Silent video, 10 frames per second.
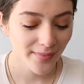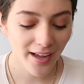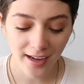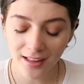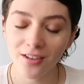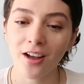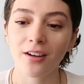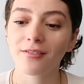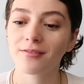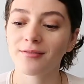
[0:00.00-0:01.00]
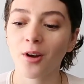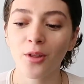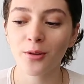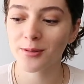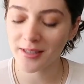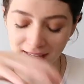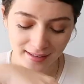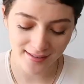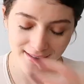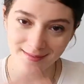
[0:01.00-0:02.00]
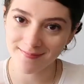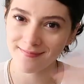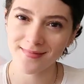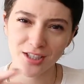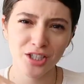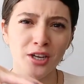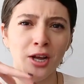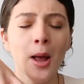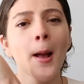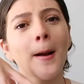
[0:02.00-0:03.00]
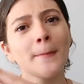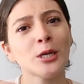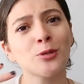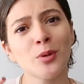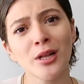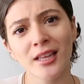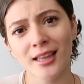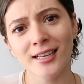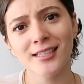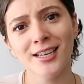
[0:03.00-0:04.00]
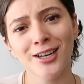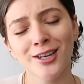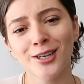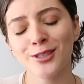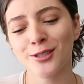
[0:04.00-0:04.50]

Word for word: that I love, all those things just a, a mush ball of things here.